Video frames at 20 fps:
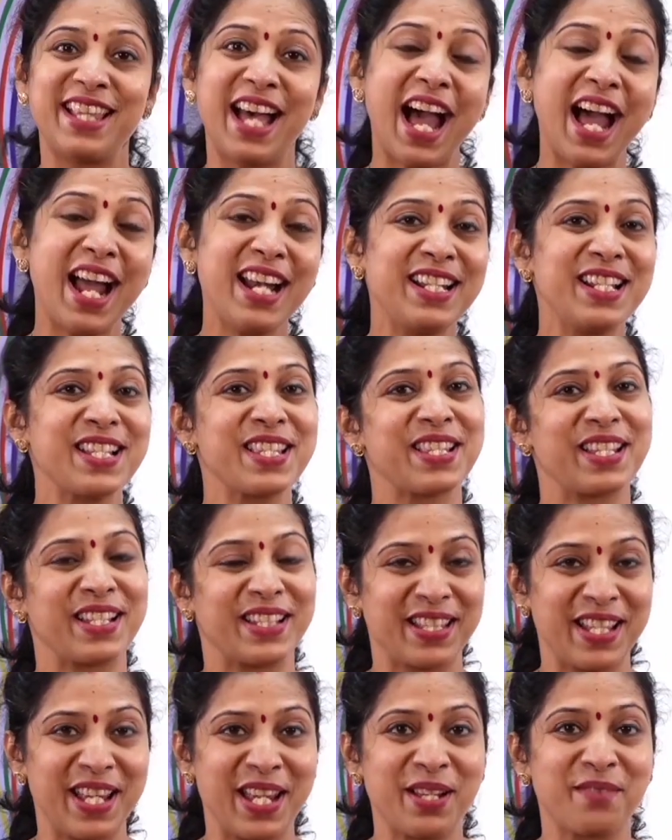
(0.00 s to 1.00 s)
that is the
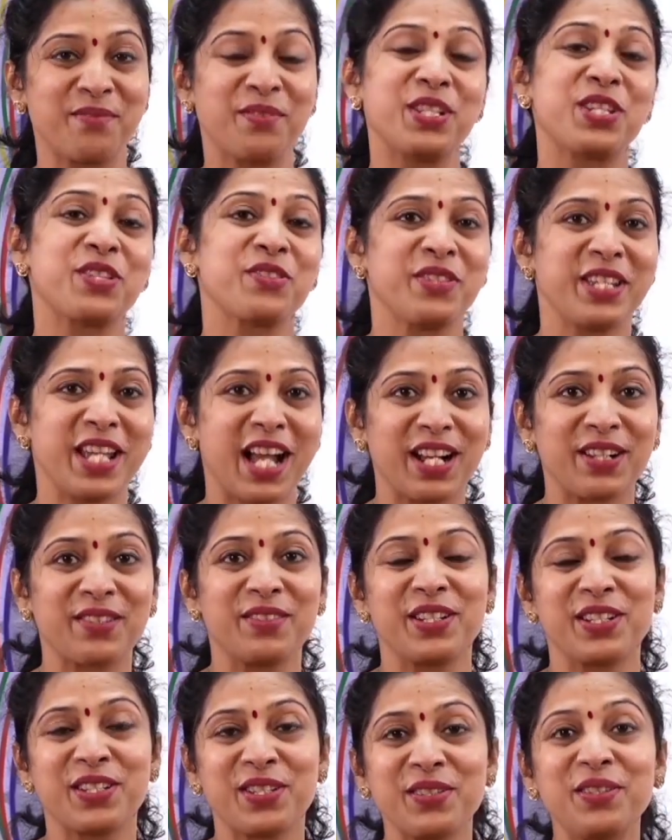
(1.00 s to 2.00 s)
thing which we are
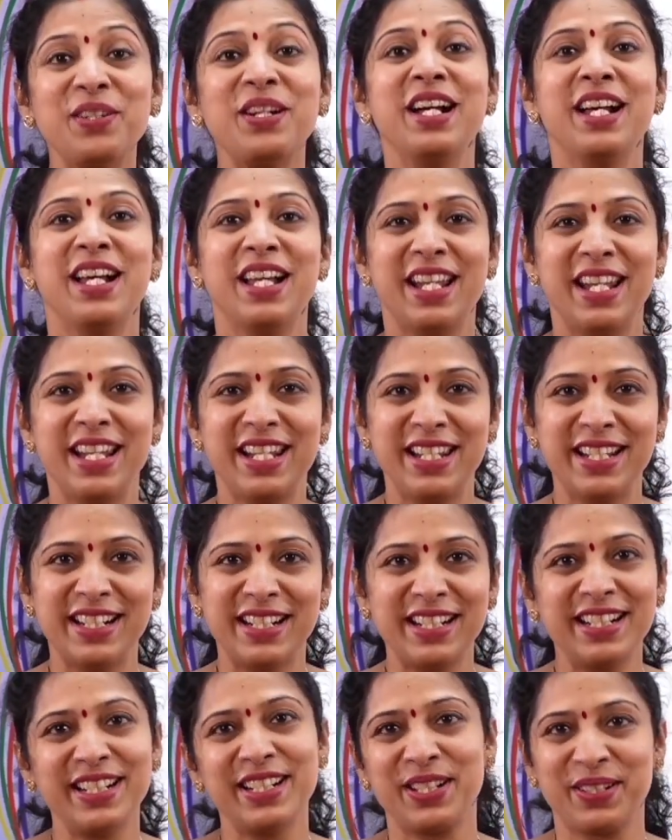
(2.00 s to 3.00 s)
going to
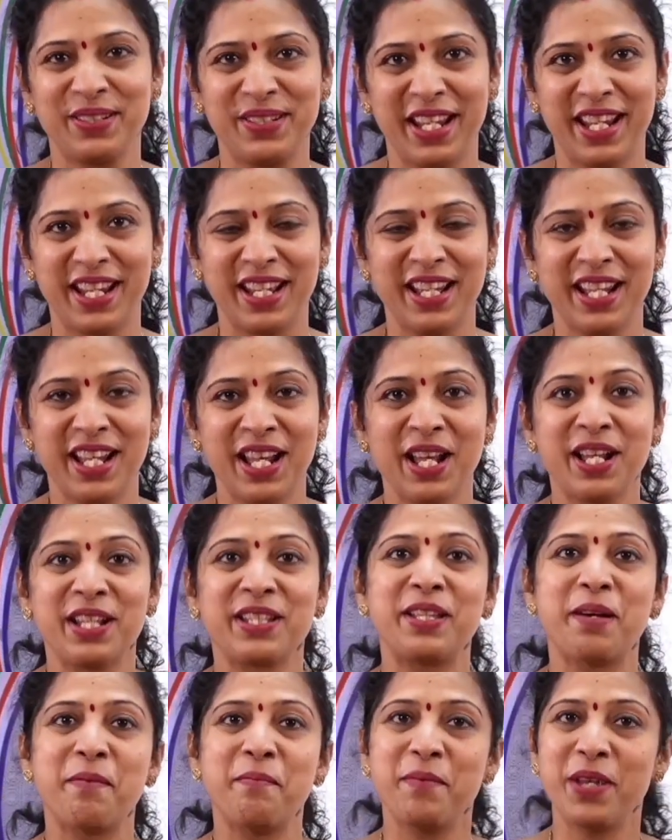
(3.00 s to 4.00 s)
learn today.
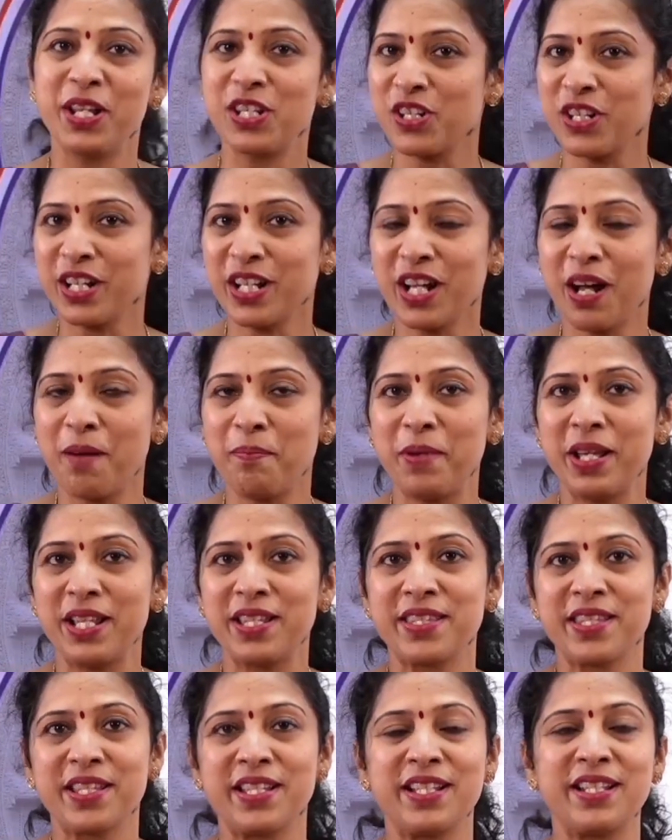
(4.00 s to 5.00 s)
The measuring a
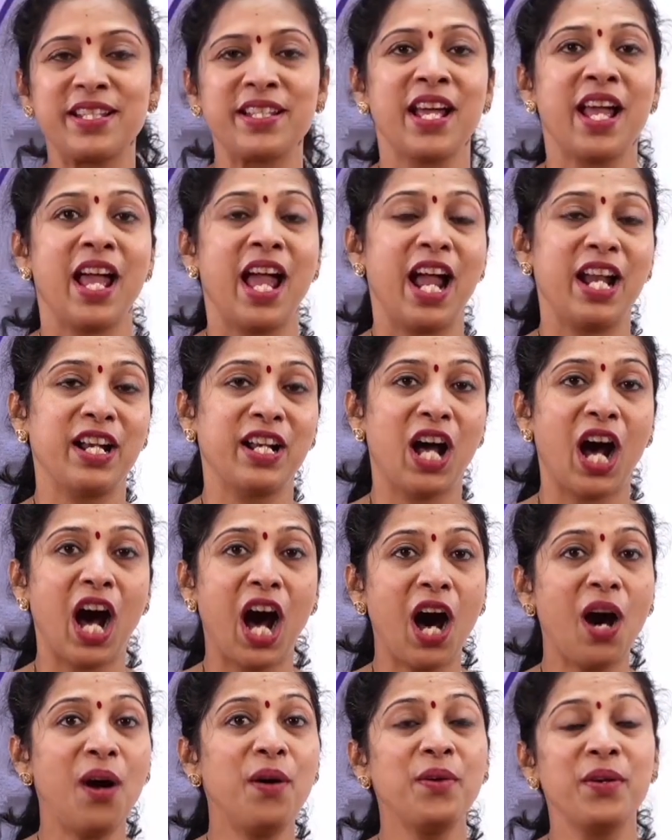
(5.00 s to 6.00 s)
pencil and
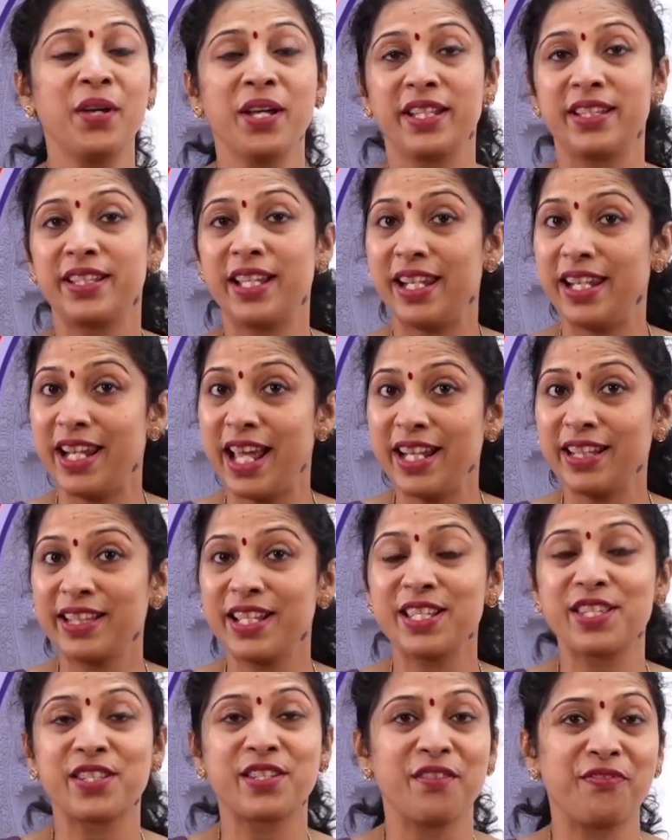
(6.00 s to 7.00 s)
how the length
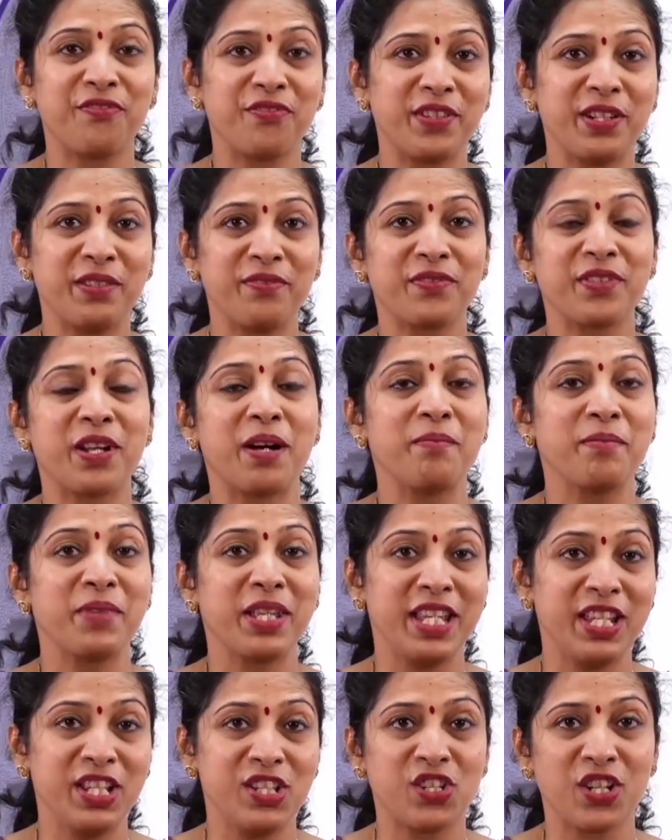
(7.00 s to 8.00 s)
is different from
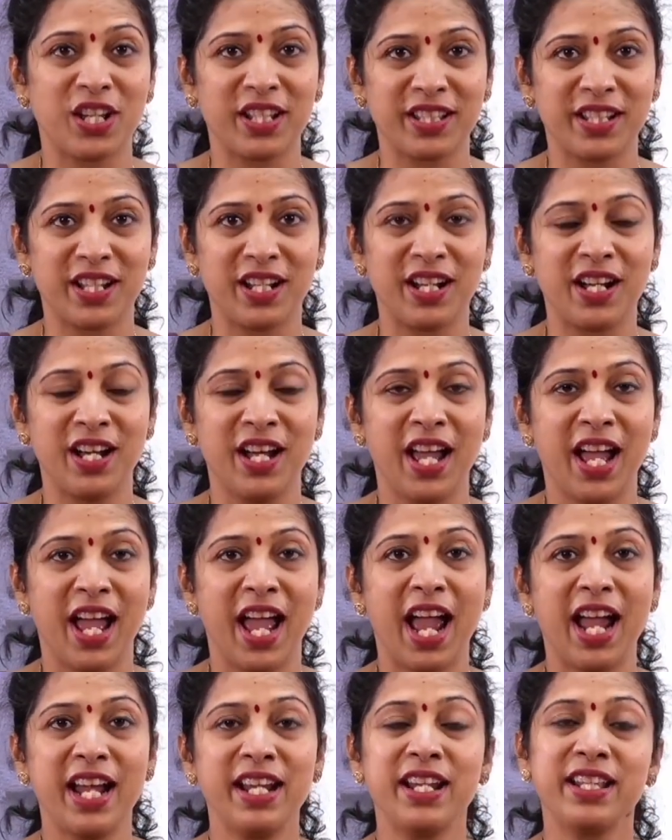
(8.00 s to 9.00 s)
each other.
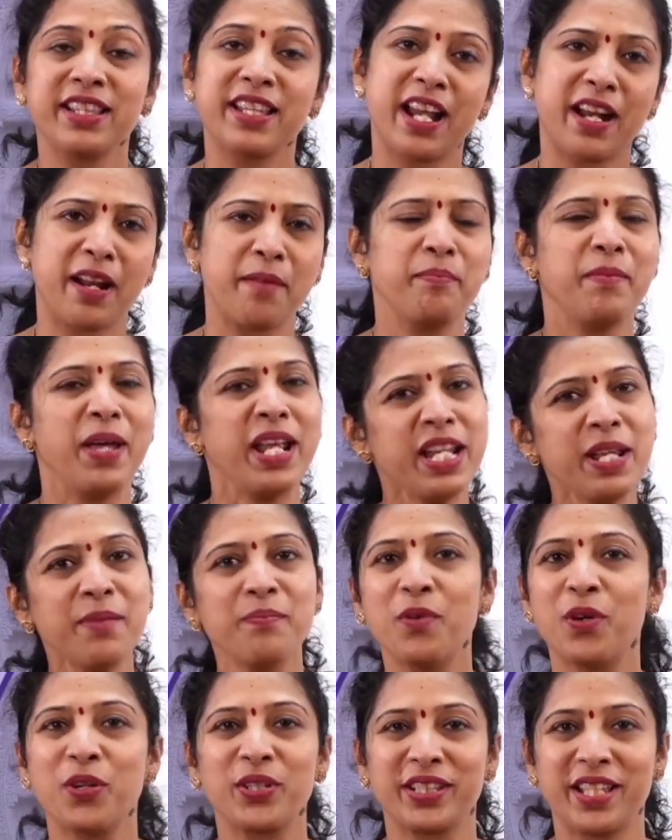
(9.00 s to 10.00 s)
And there are many
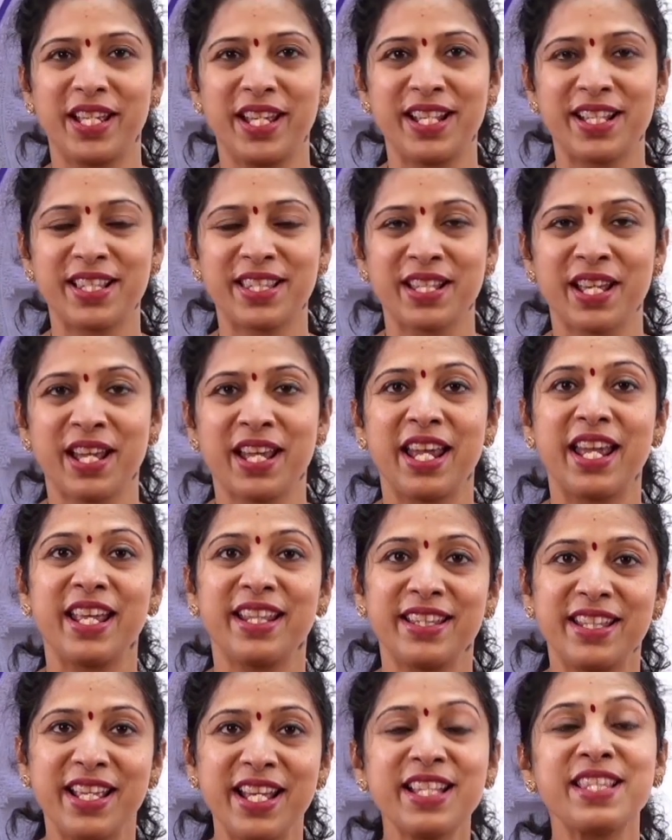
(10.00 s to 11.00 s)
more things
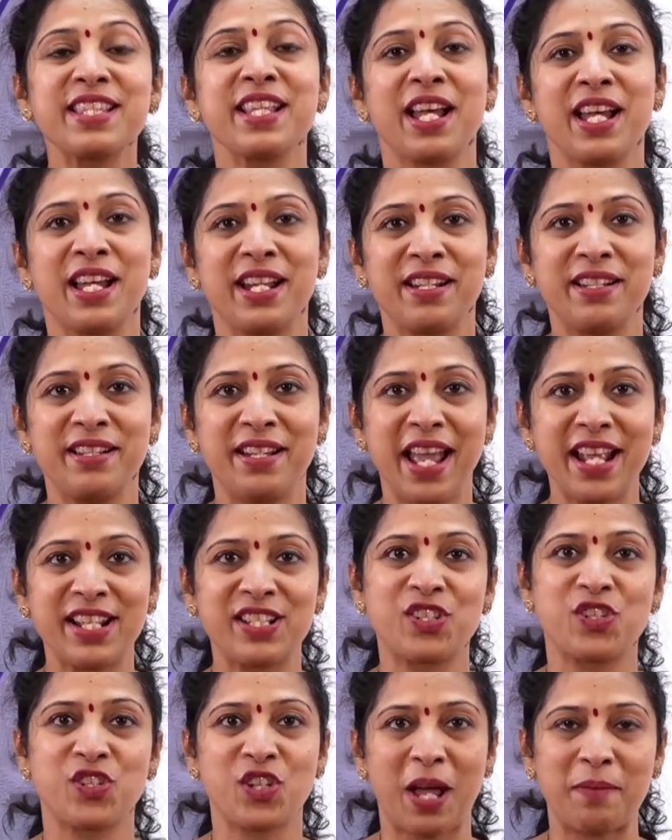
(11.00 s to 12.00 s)
in this
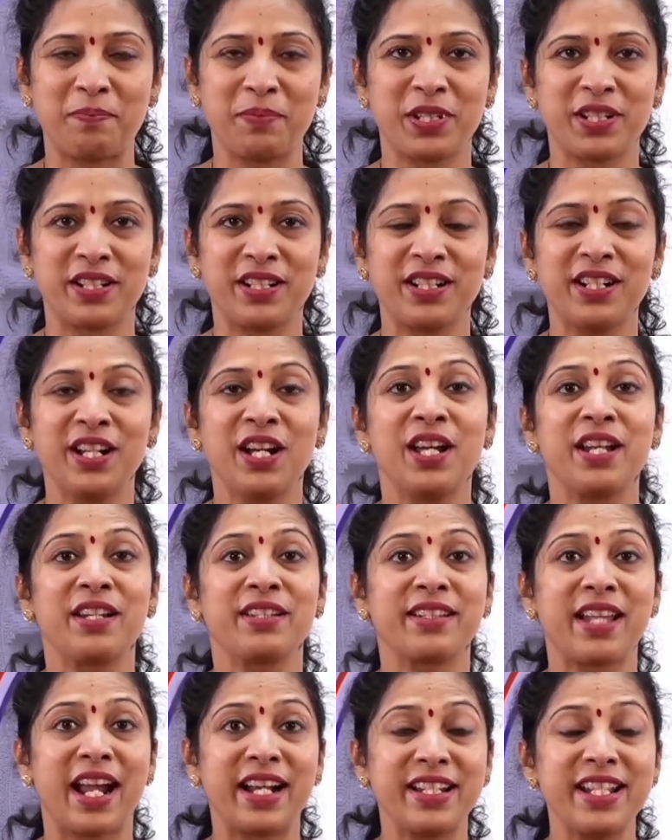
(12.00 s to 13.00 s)
next chapter,
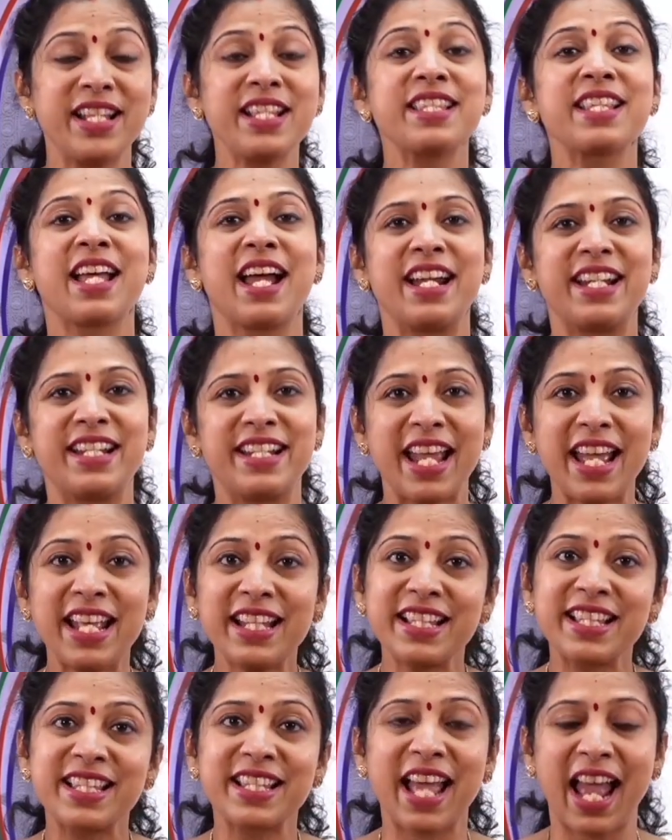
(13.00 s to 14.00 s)
that is
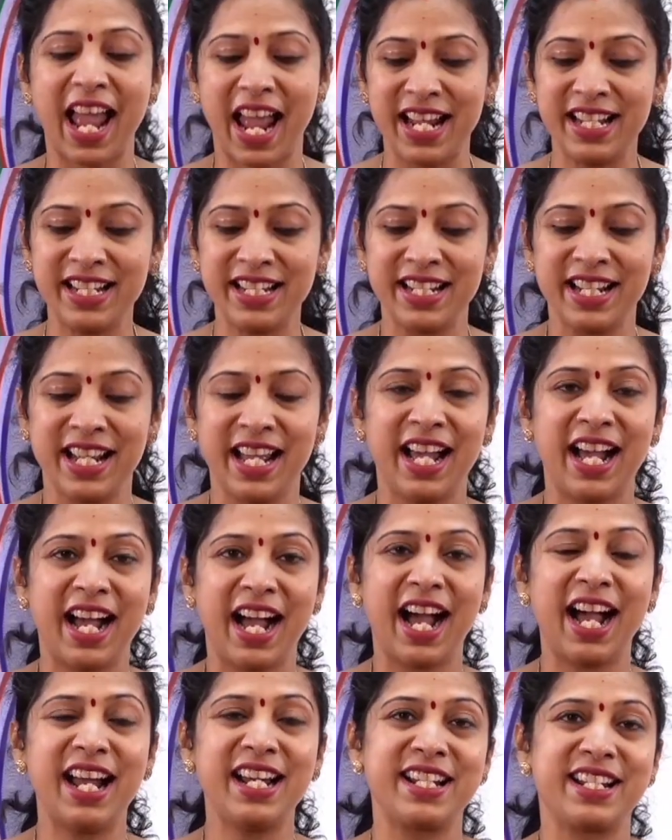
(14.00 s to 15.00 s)
tenths and
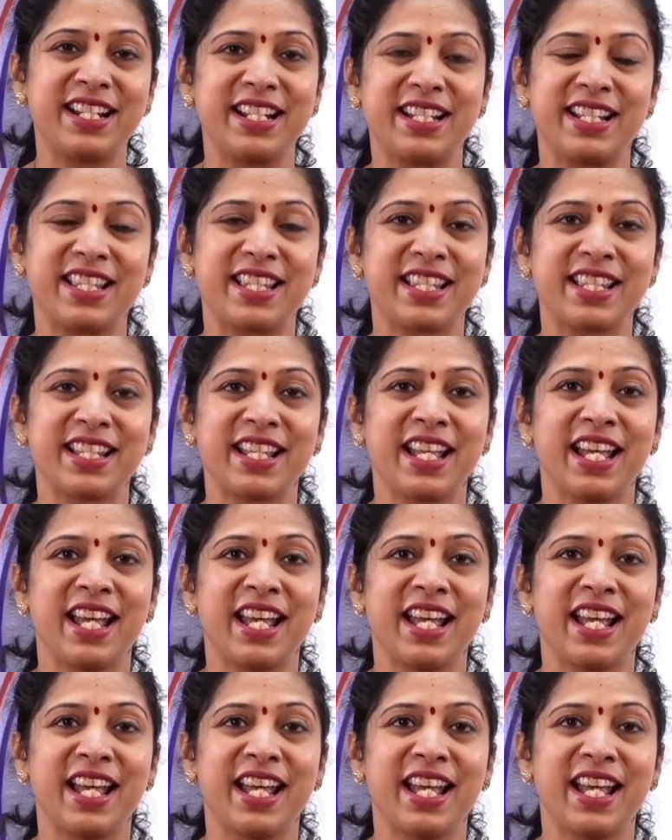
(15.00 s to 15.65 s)
hundredths.